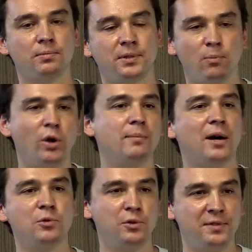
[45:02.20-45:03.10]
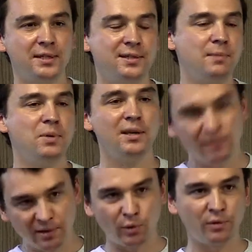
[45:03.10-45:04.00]
small amounts of
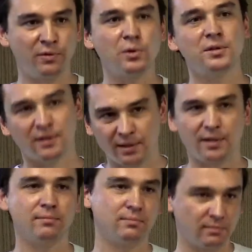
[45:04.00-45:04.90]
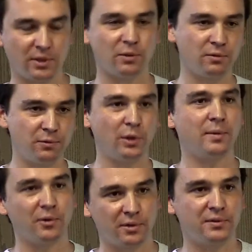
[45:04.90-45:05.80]
DCP, at first, and then, full
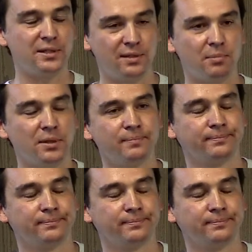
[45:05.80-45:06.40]
amounts of DCP.